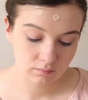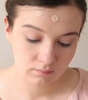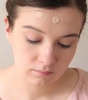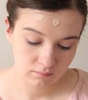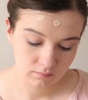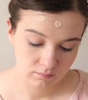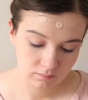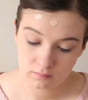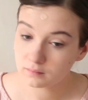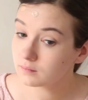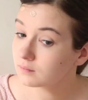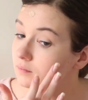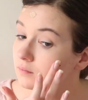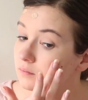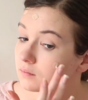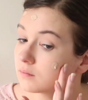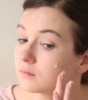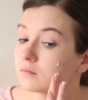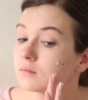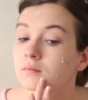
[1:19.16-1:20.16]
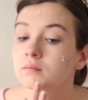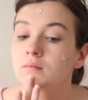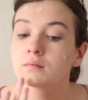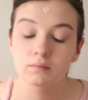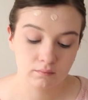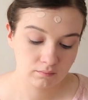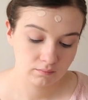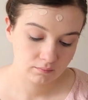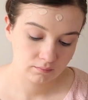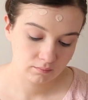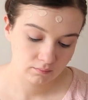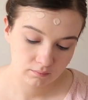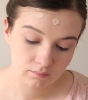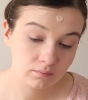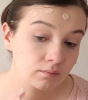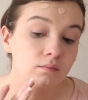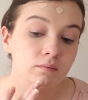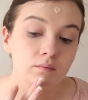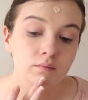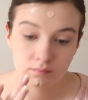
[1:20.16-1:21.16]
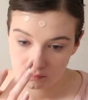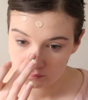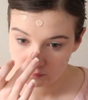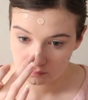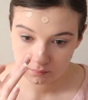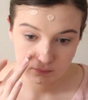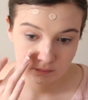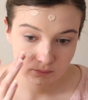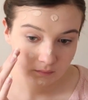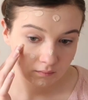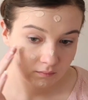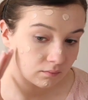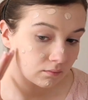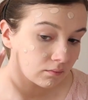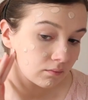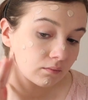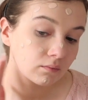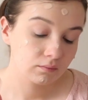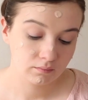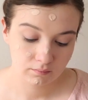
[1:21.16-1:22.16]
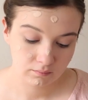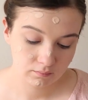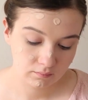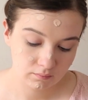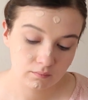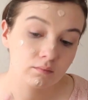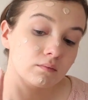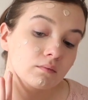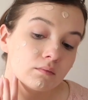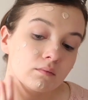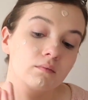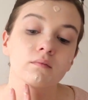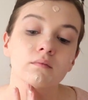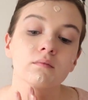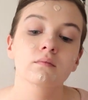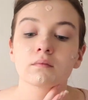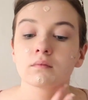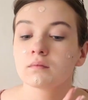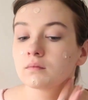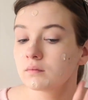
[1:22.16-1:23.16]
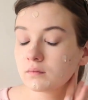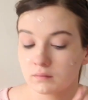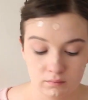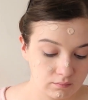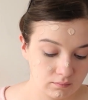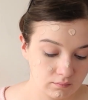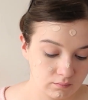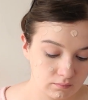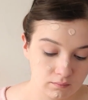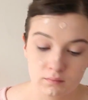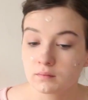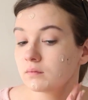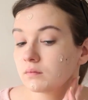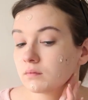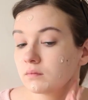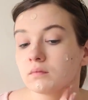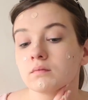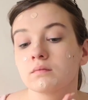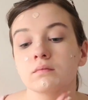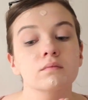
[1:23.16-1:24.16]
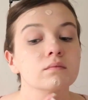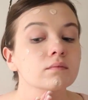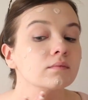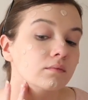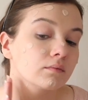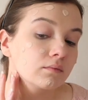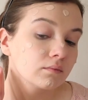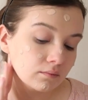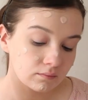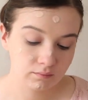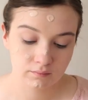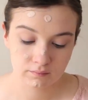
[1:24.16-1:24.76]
With my foundation, I like to first apply it with my fingers and then blend it with a beauty sponge.